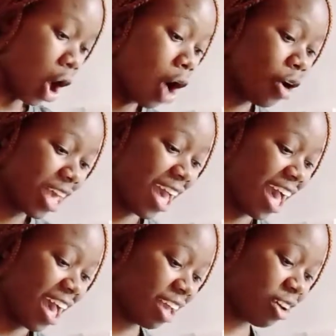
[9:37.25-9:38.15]
Oh
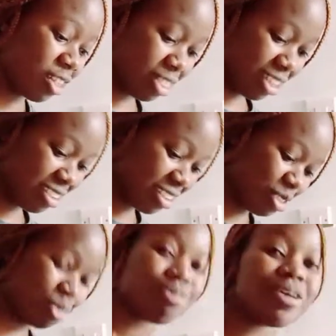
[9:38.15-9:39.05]
yeah, I got this
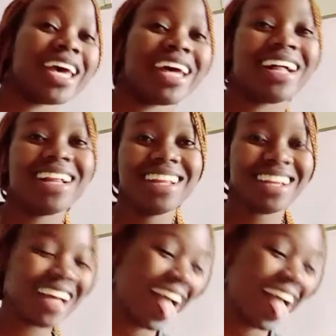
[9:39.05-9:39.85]
as well.